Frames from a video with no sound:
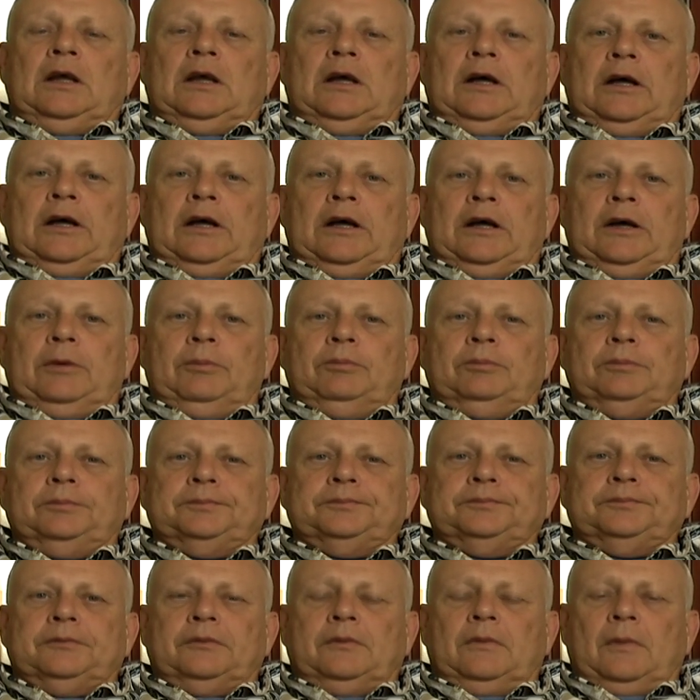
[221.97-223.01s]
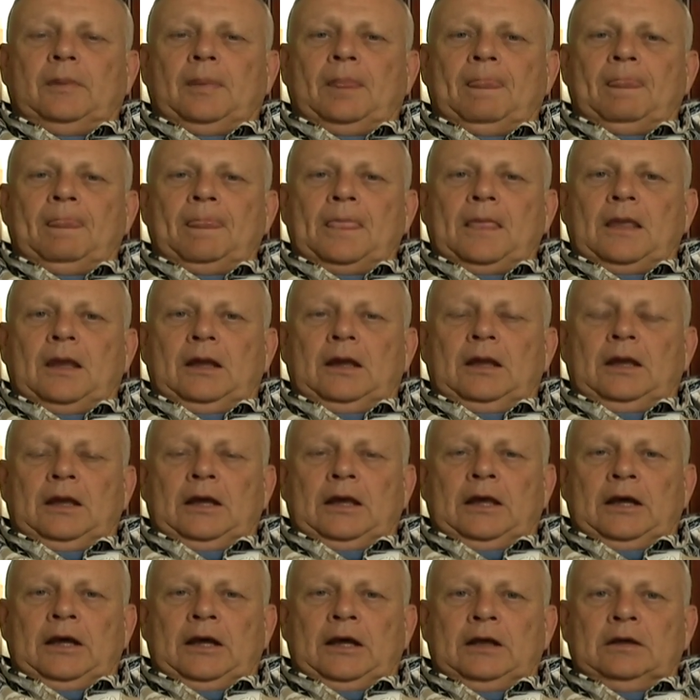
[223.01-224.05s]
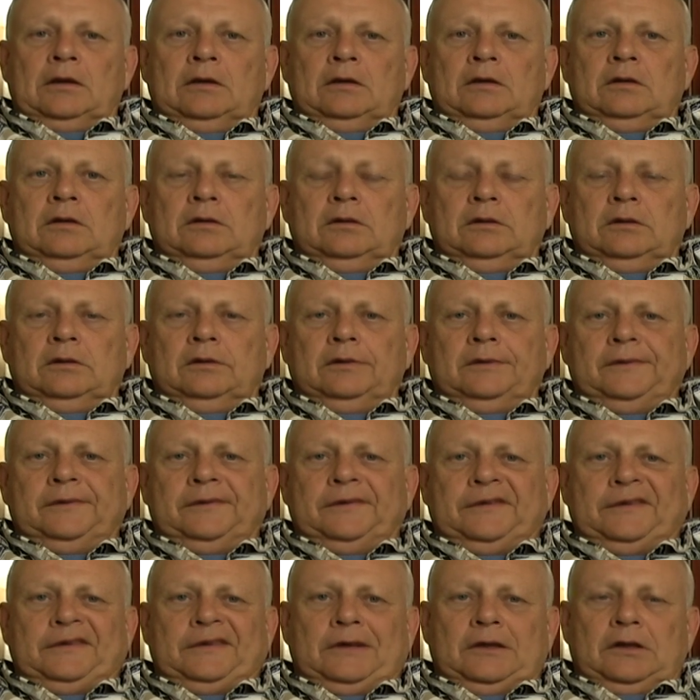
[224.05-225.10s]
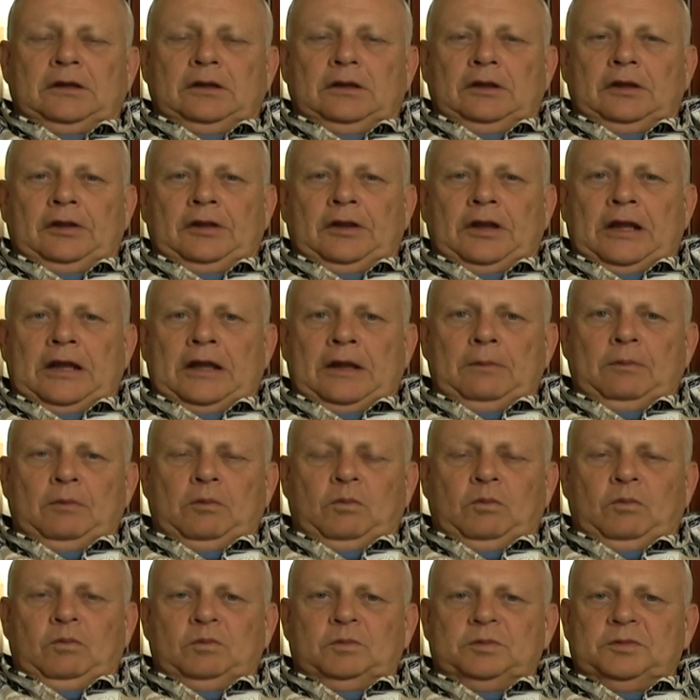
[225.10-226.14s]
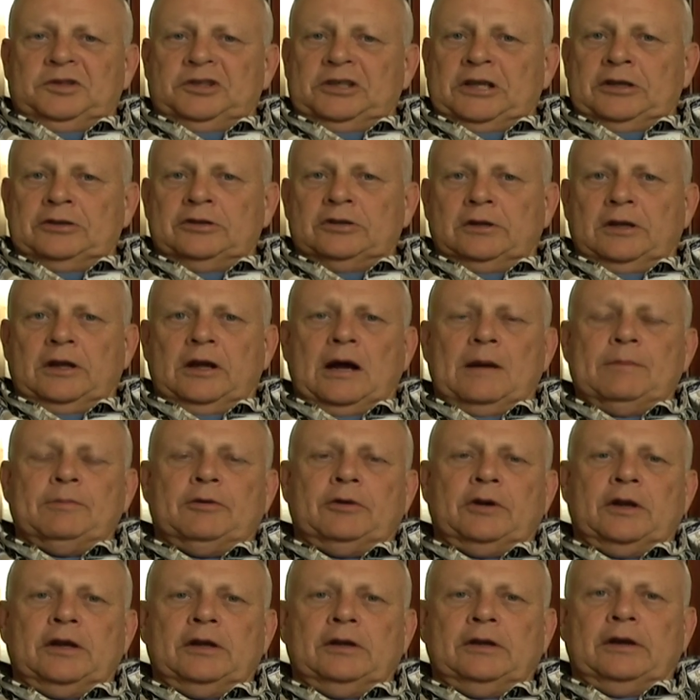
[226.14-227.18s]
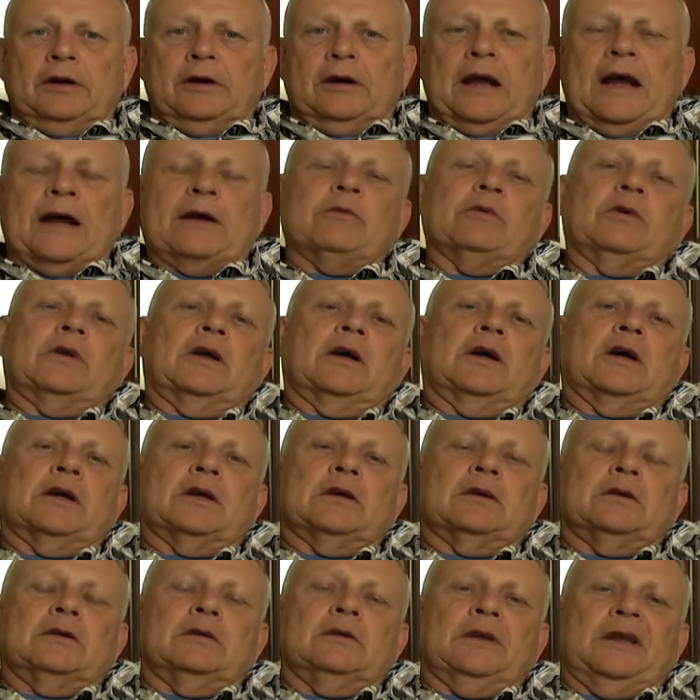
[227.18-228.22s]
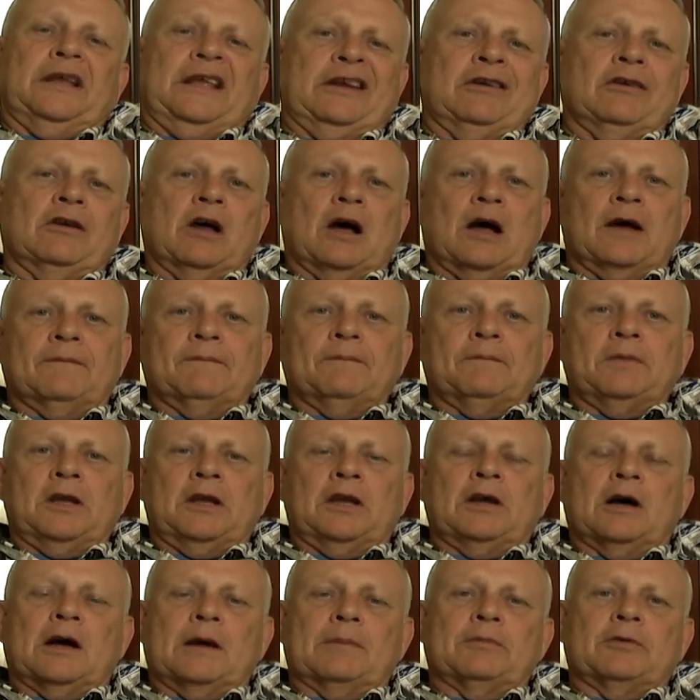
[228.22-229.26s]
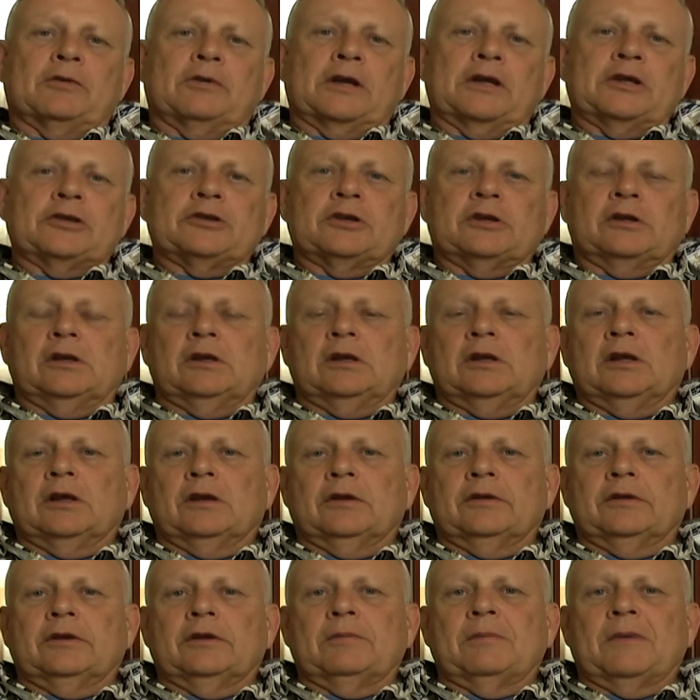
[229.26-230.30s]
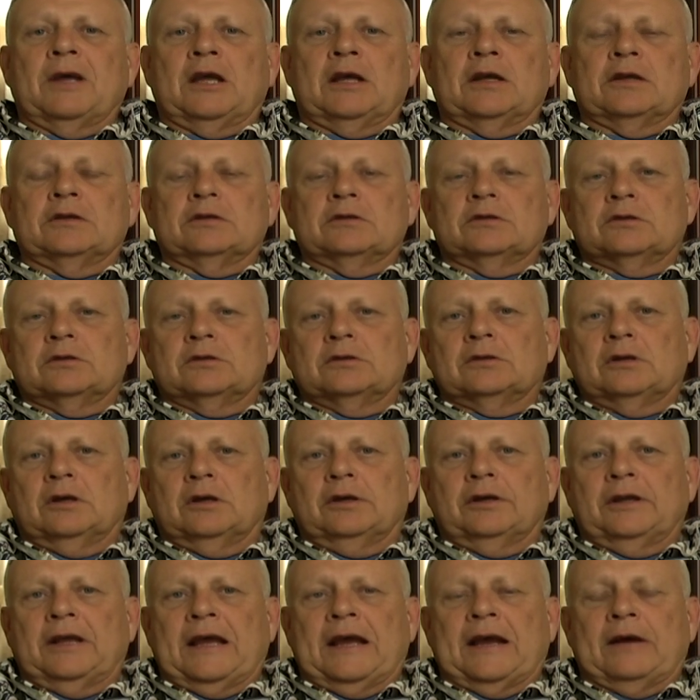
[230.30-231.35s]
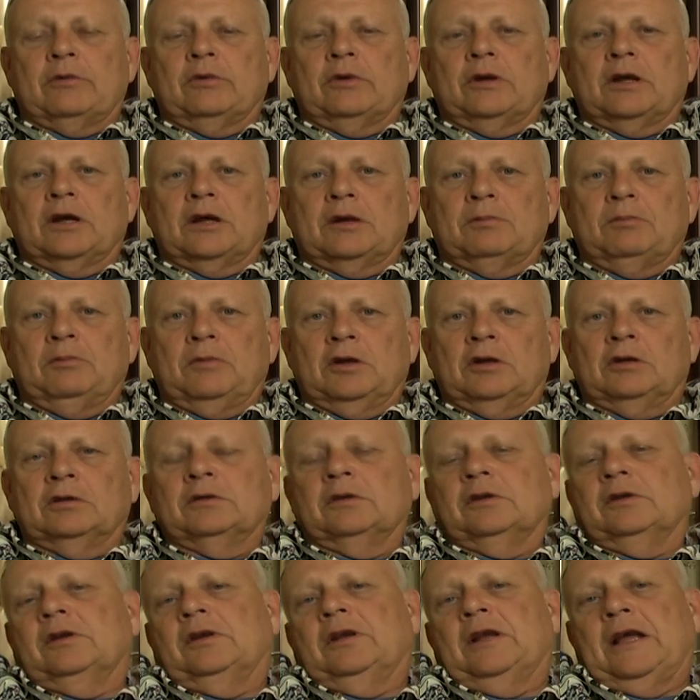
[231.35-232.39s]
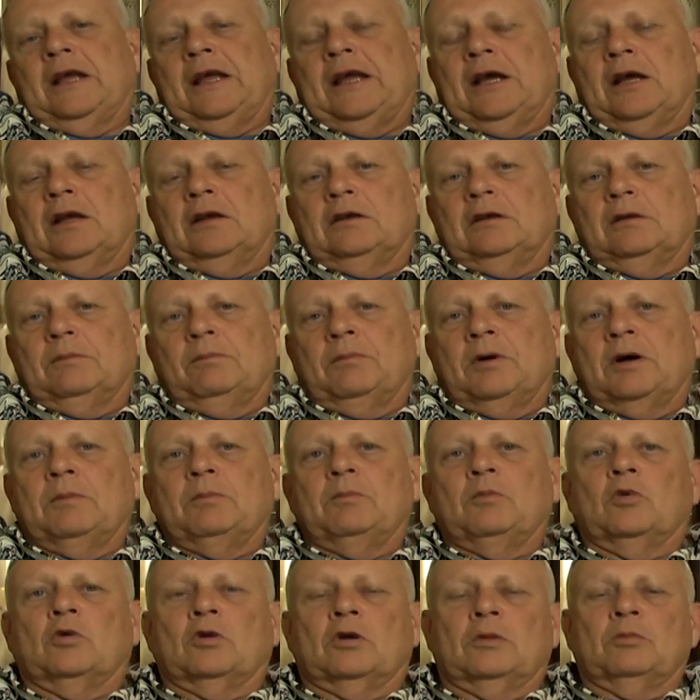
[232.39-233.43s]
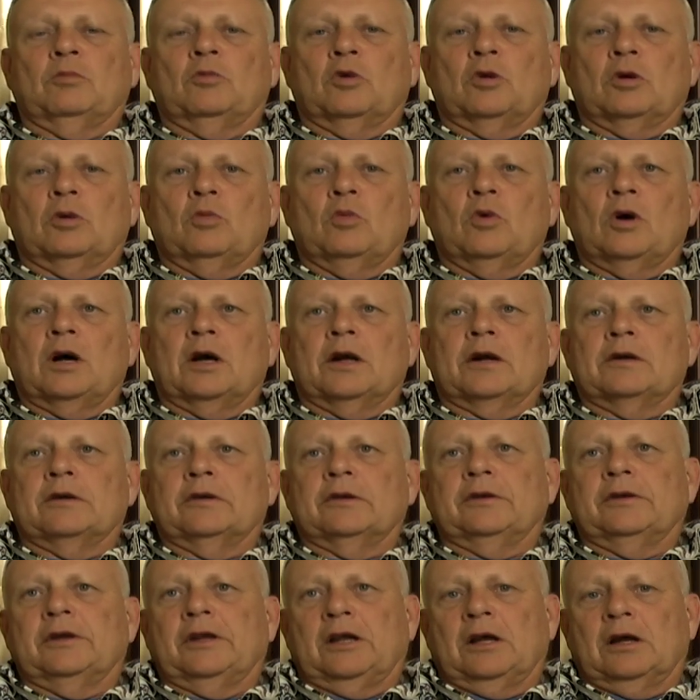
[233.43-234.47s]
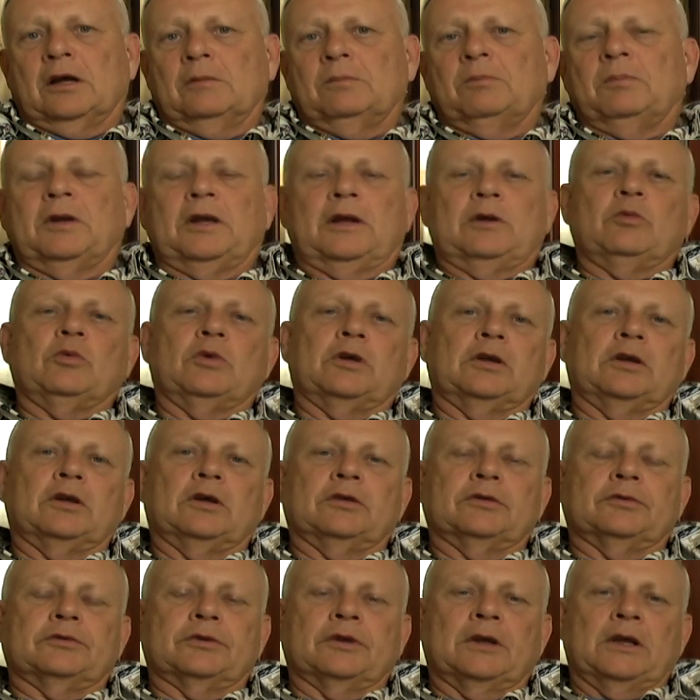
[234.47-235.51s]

Um, and they essentially operated their aqueduct in an off-peak operation until the demands on the aqueduct built and they had to pump more and more water in the on-peak windows.